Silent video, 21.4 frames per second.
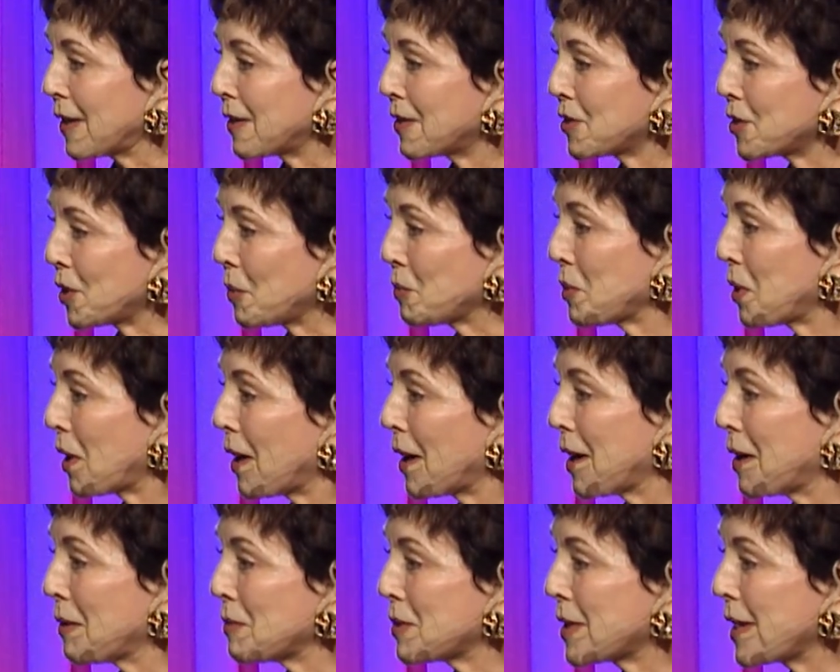
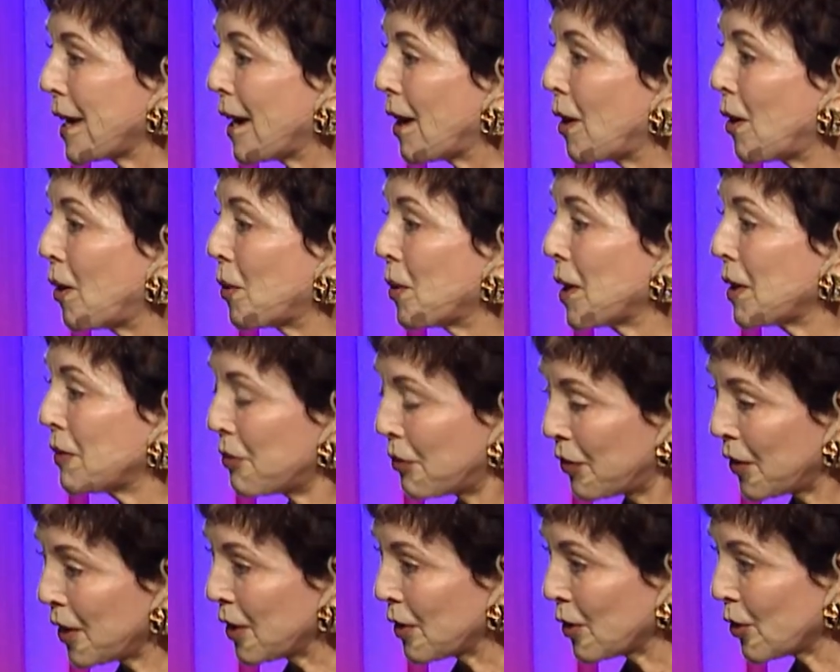sometimes how it
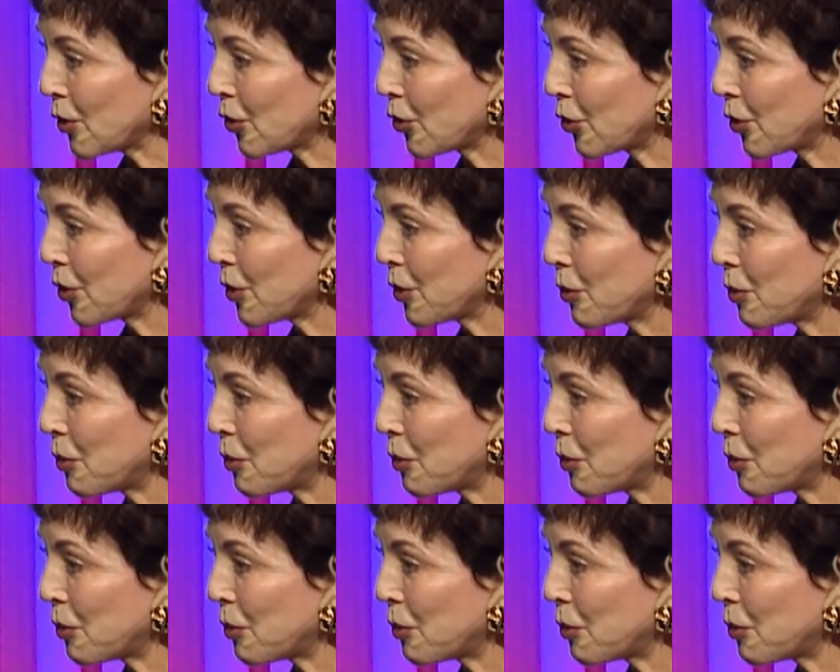feels